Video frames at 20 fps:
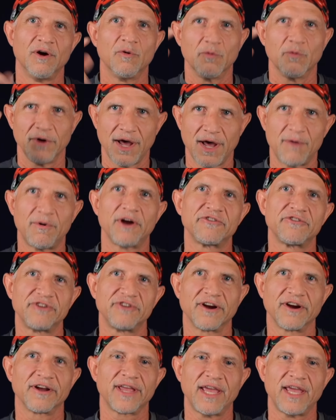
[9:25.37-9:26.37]
We're not
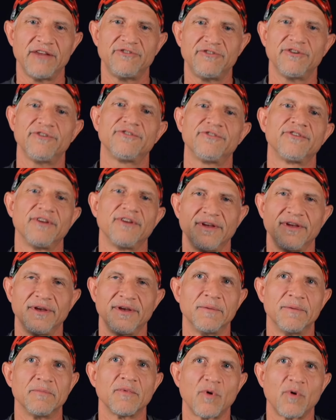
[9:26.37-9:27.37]
watching our gauges,
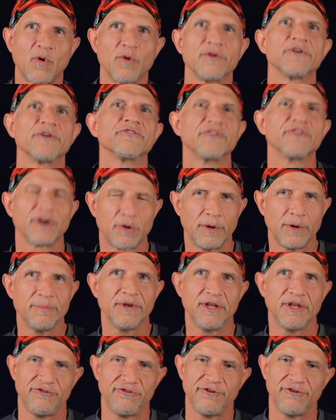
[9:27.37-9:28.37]
or there's an
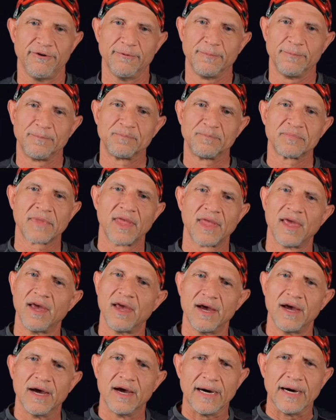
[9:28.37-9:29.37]
equipment issue.
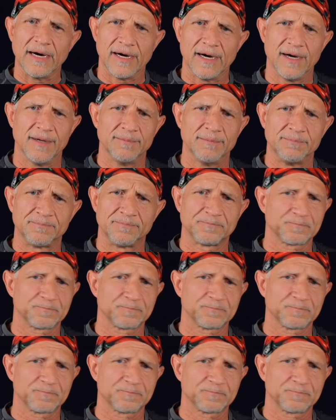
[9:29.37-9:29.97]
And